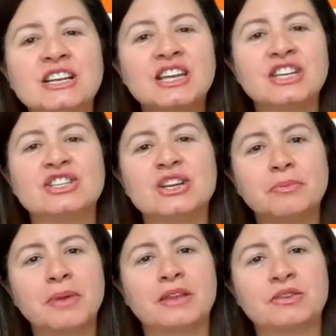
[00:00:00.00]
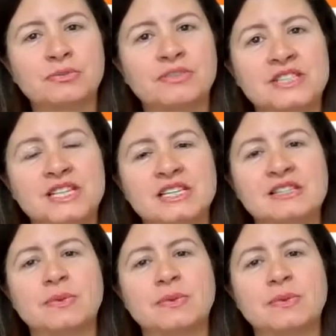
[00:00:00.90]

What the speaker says: the kitchen and bathroom facilities